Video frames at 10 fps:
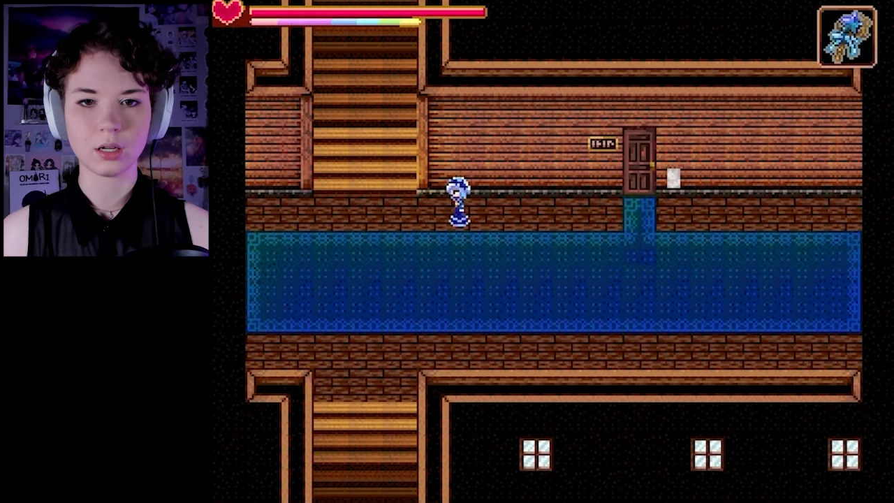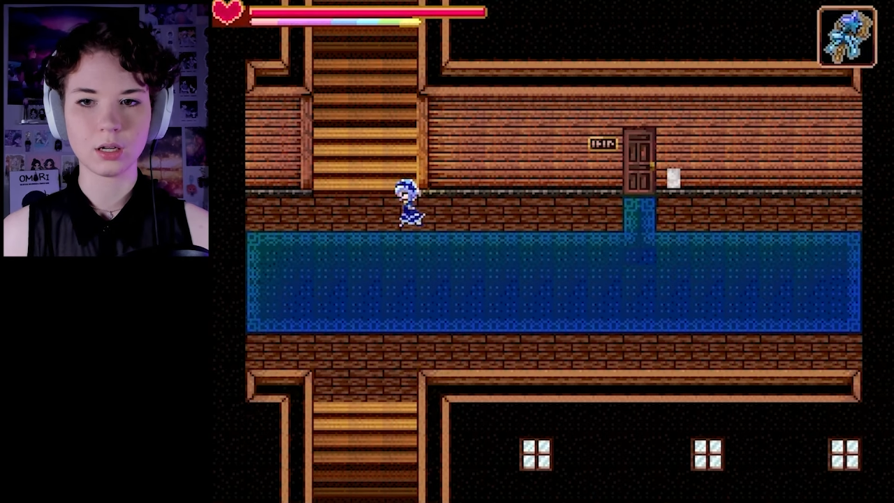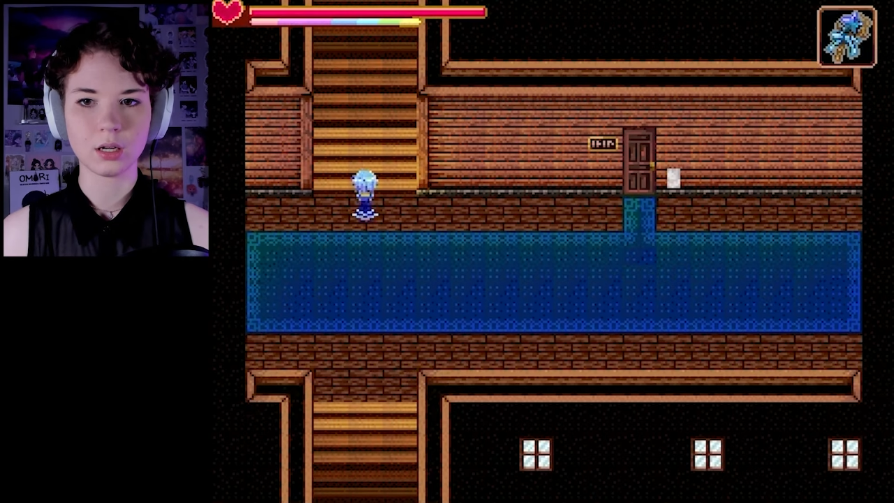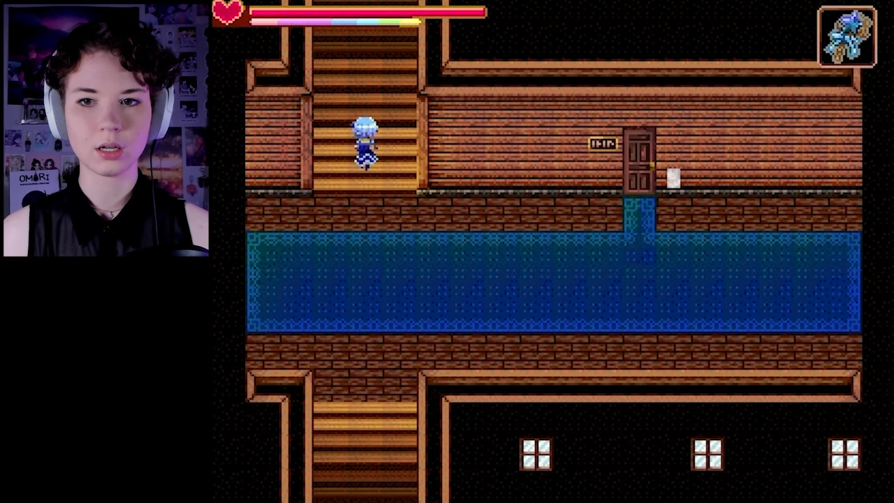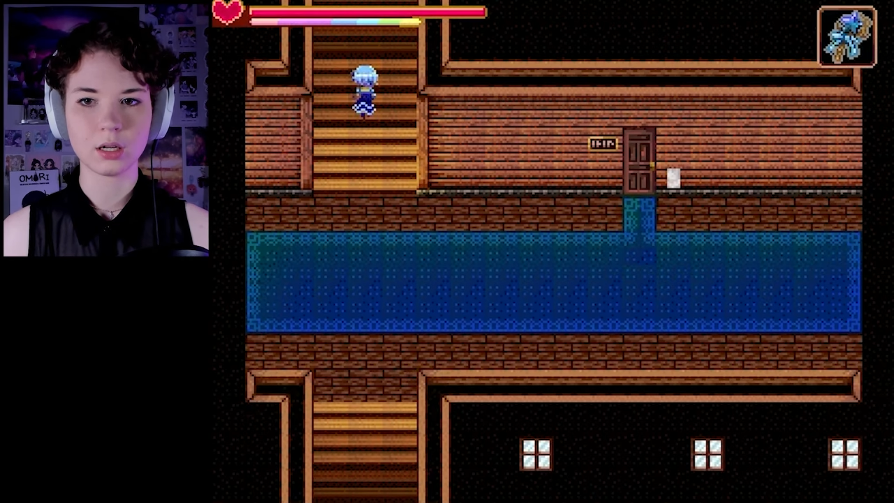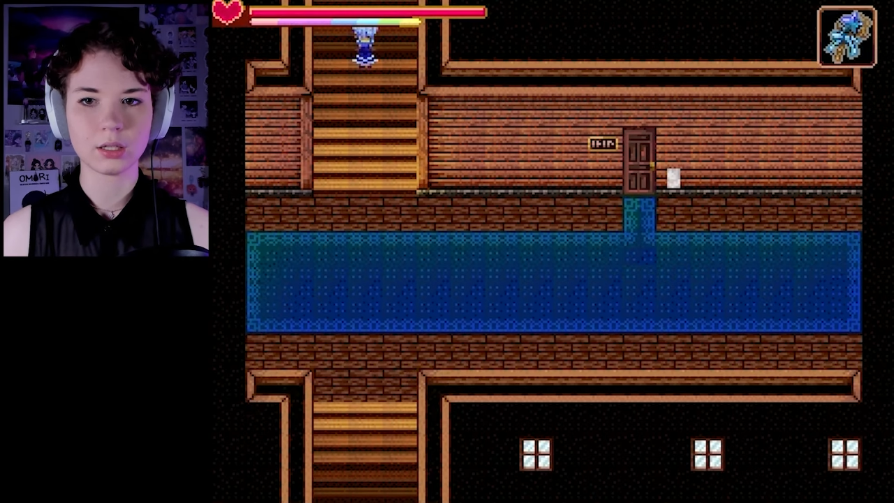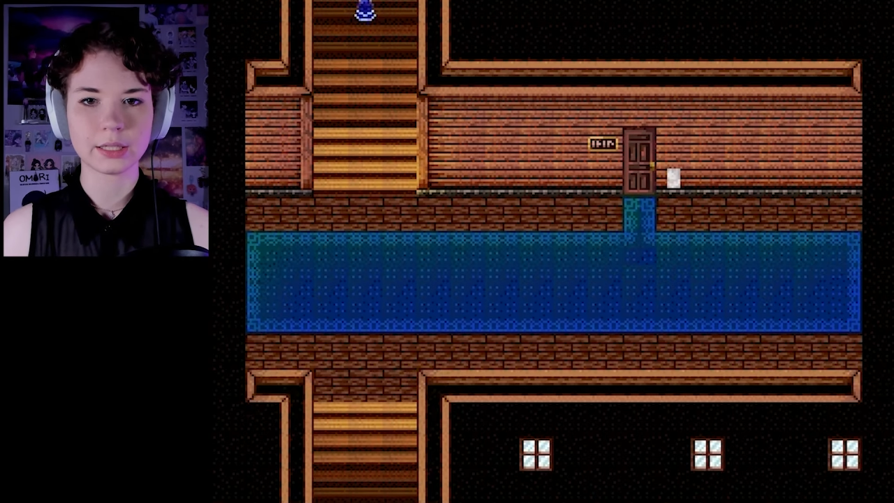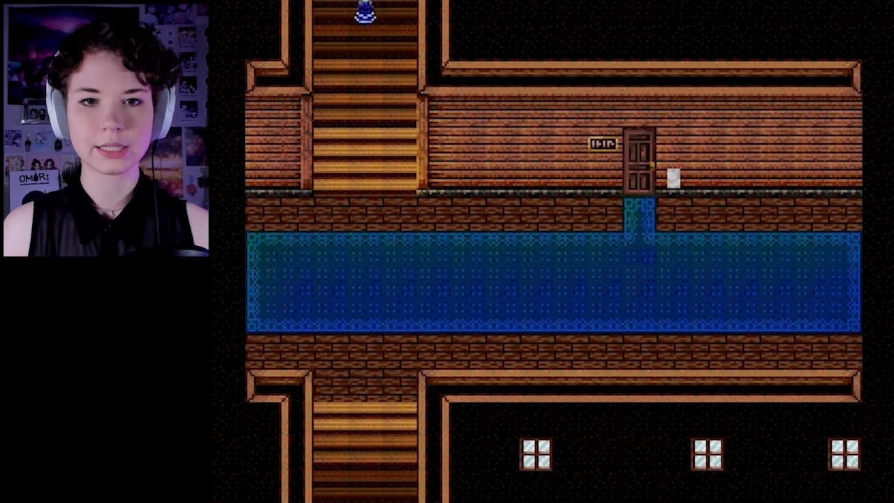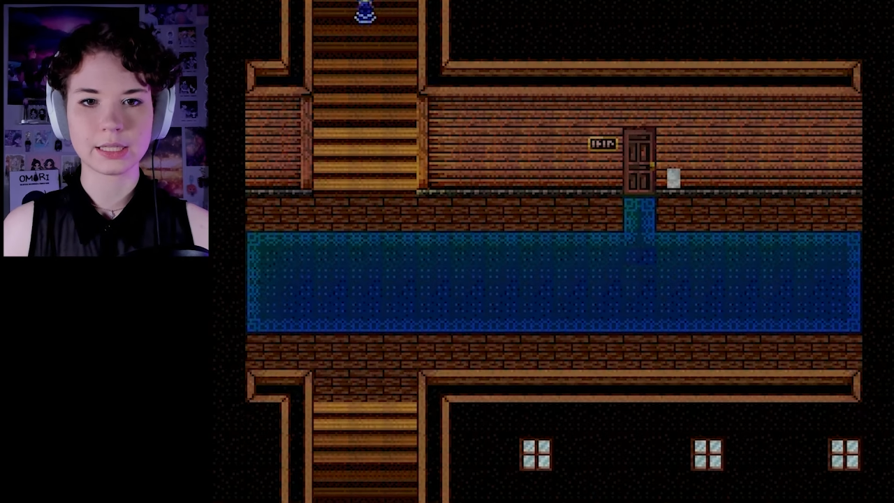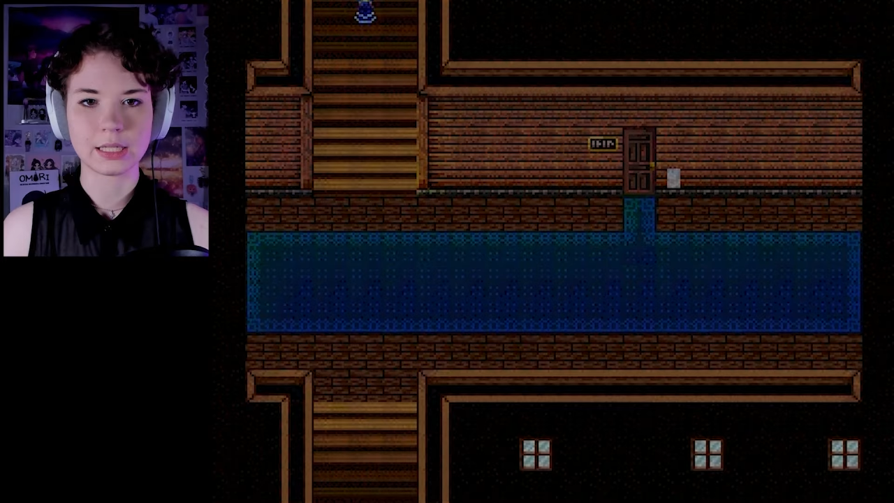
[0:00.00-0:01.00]

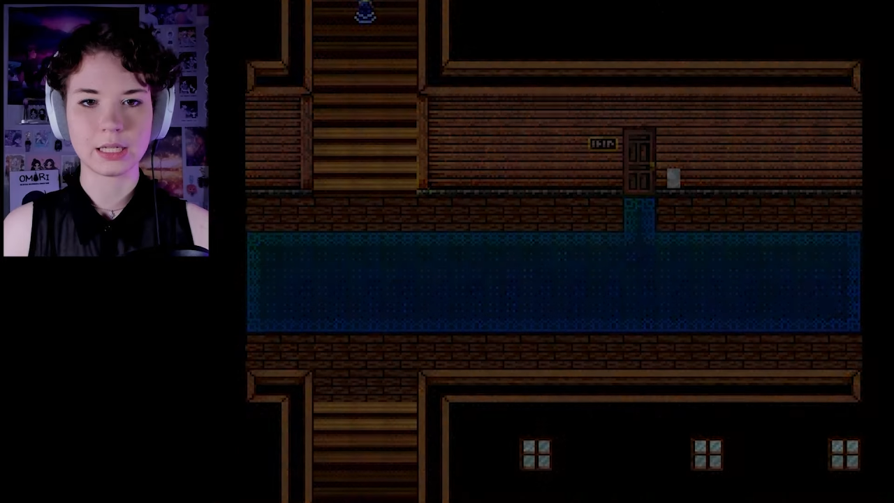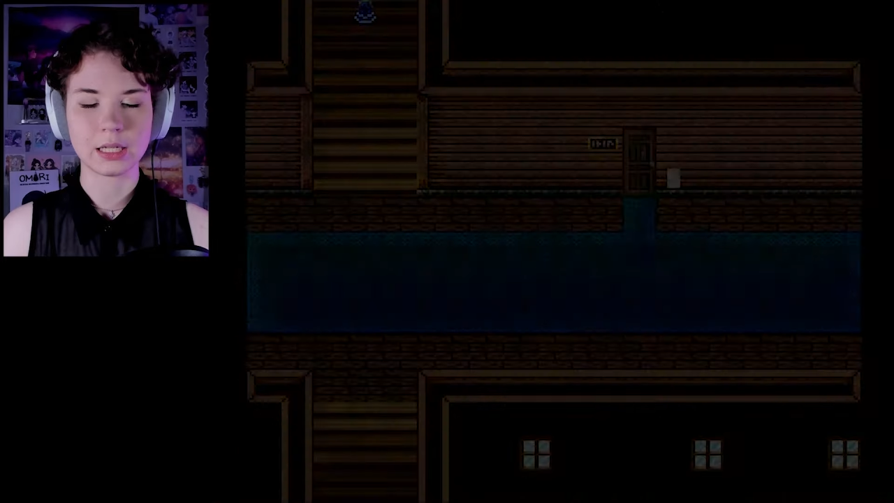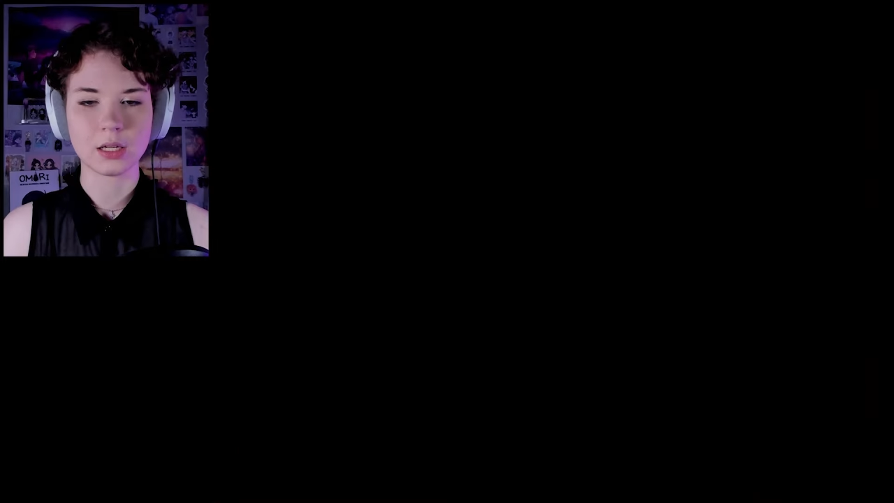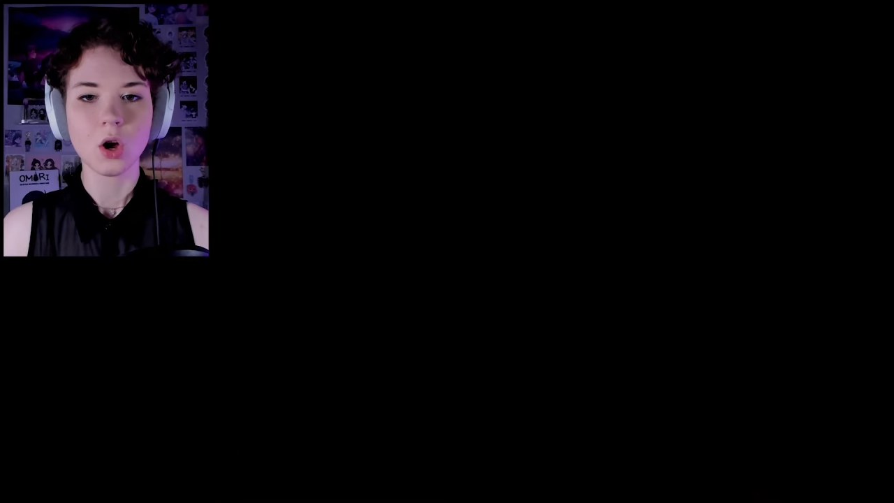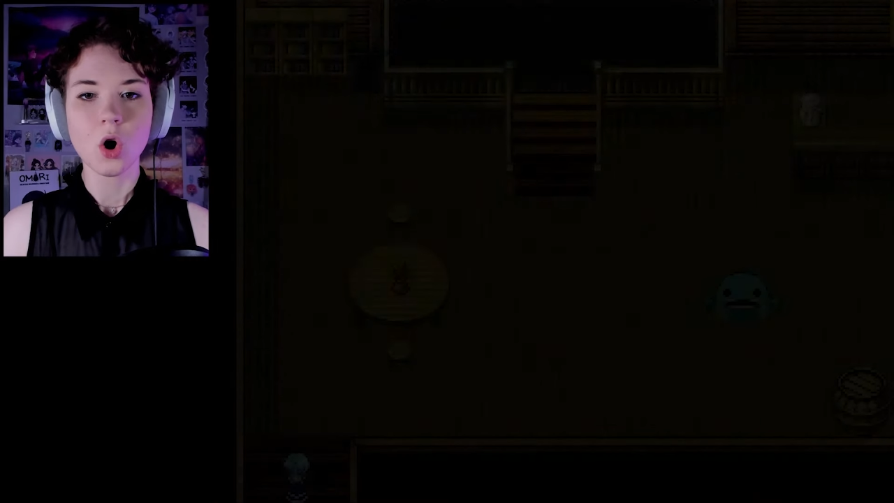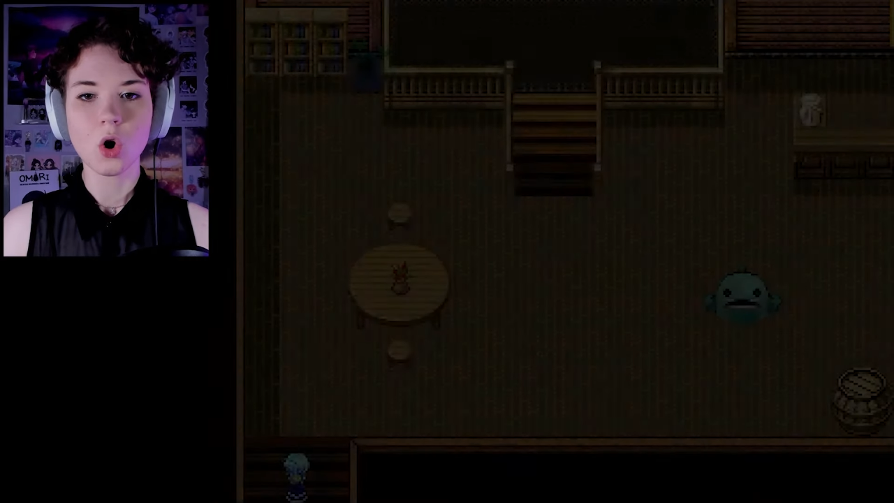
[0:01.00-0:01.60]
Let's see.